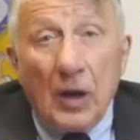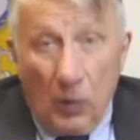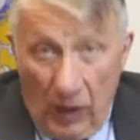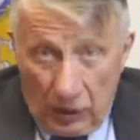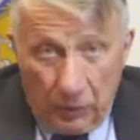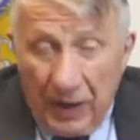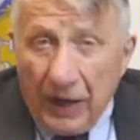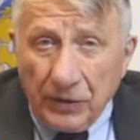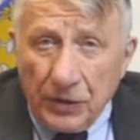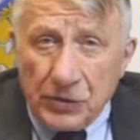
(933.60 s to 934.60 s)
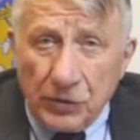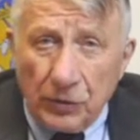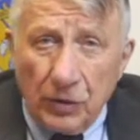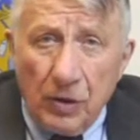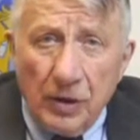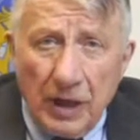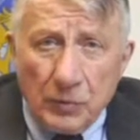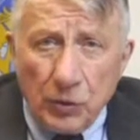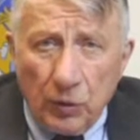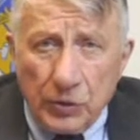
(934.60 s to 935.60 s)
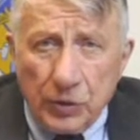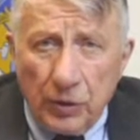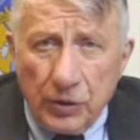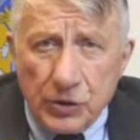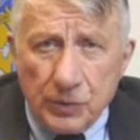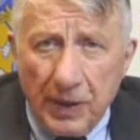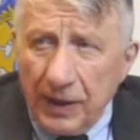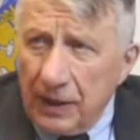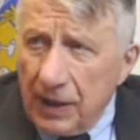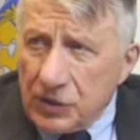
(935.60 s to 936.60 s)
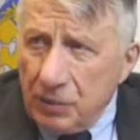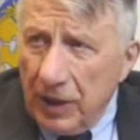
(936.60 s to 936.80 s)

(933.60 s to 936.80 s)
Welcome back to It's Your Law. I'm George Curtis. My guest,